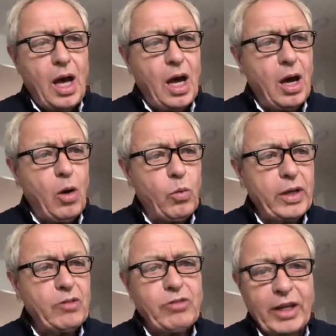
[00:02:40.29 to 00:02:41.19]
We
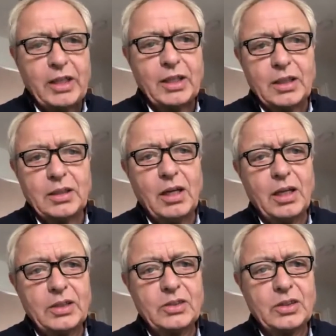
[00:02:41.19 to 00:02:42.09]

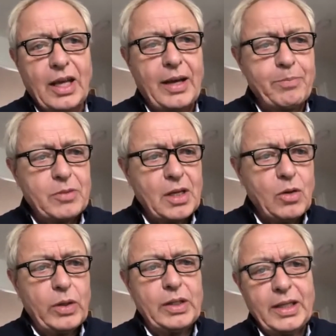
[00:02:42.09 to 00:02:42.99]
recognise that
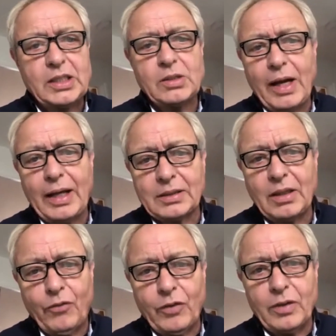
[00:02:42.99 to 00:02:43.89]
we need to act
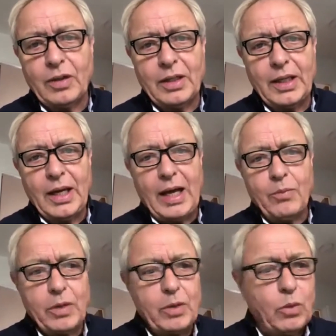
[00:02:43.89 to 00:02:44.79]
differently, and
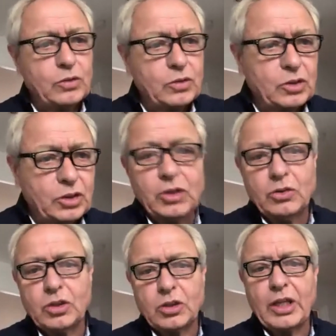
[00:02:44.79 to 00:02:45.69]
we want you to
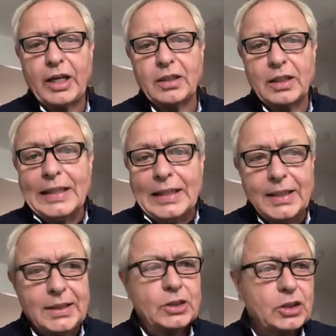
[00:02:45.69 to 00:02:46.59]
take the lead
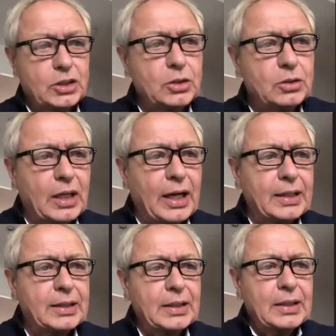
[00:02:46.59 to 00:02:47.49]
and to do that.
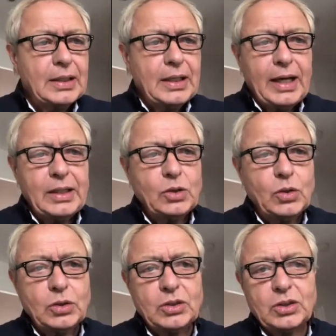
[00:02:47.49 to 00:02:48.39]
And in
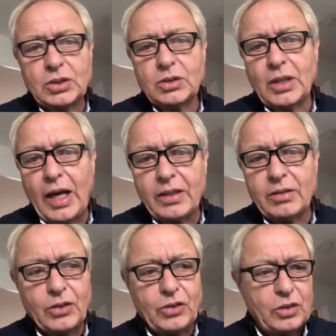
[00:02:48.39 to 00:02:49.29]
order to do that, there are
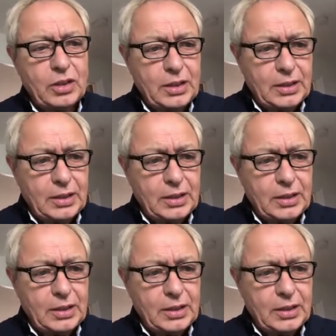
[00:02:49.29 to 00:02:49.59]
3